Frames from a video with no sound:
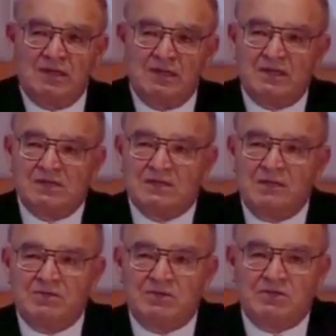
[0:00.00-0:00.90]

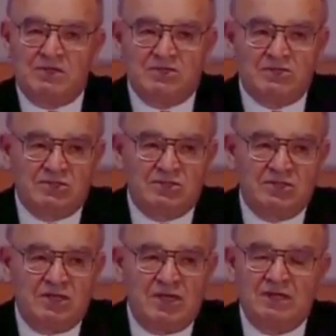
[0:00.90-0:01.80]
receptor dish,
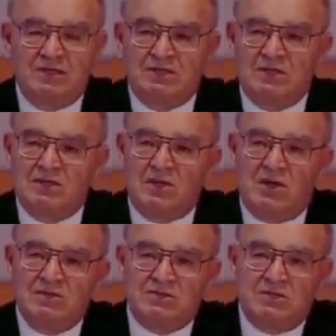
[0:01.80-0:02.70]
and it
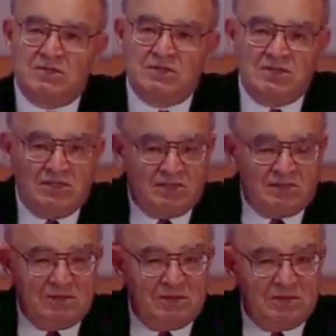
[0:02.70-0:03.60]
constantly
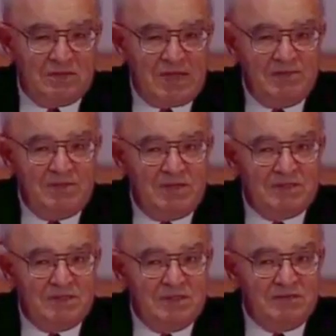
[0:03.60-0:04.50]
is
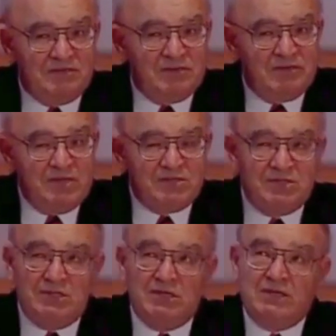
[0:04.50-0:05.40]
tabulating
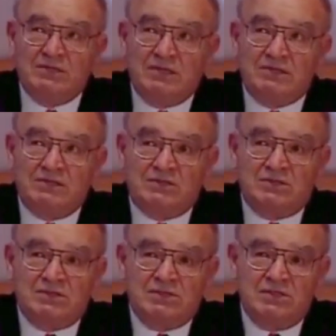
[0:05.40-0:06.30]
information that it
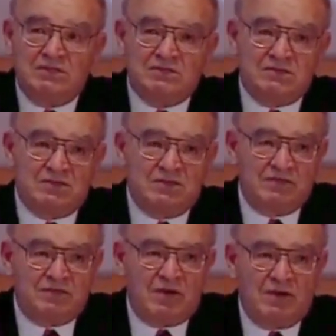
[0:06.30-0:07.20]
receives
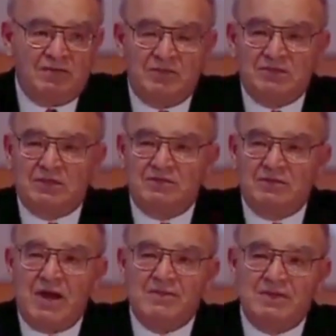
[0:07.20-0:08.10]
from its
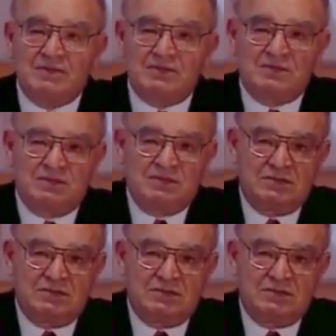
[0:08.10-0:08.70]
environment.